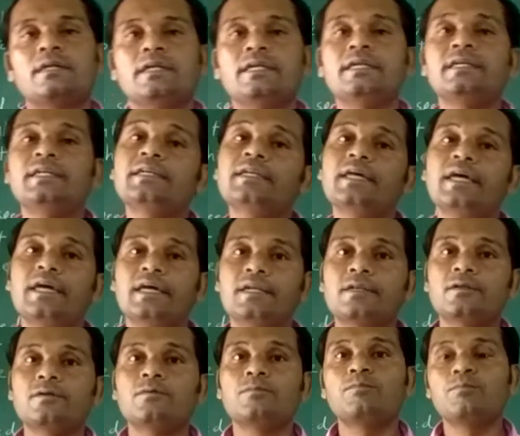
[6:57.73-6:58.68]
Indian
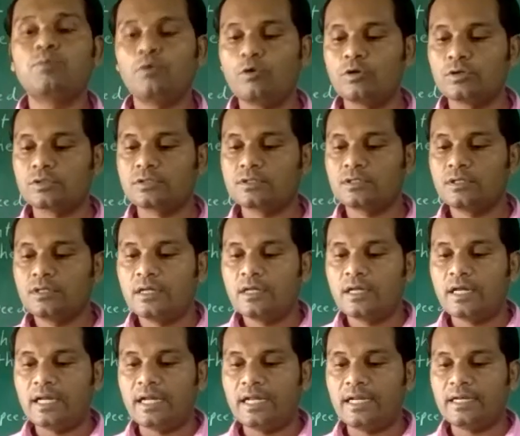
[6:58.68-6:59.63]
Air Force,
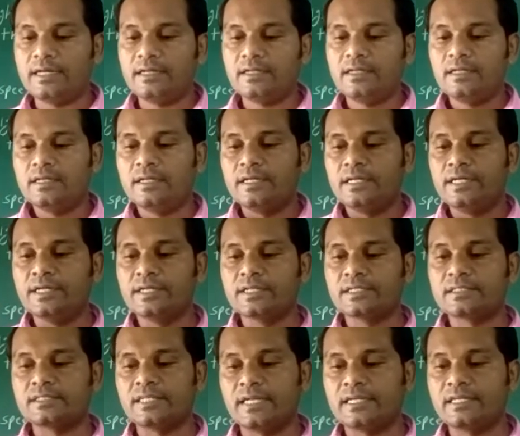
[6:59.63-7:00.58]
and it
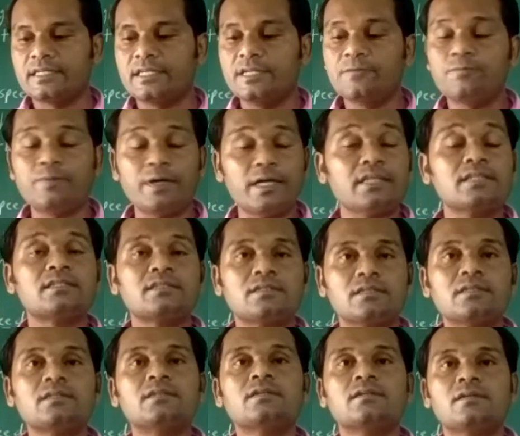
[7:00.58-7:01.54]
is their defense
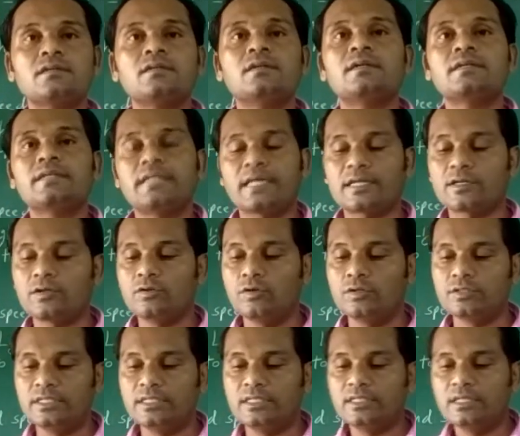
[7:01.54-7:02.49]

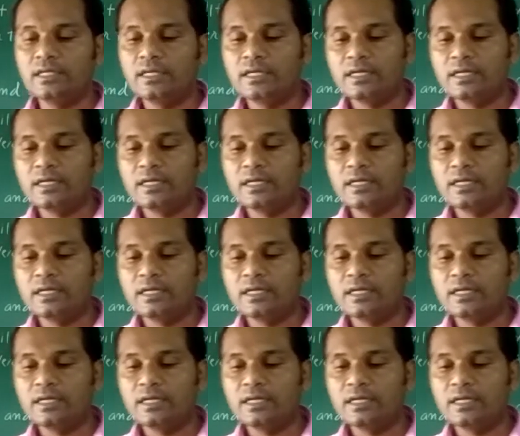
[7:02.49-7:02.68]
technology.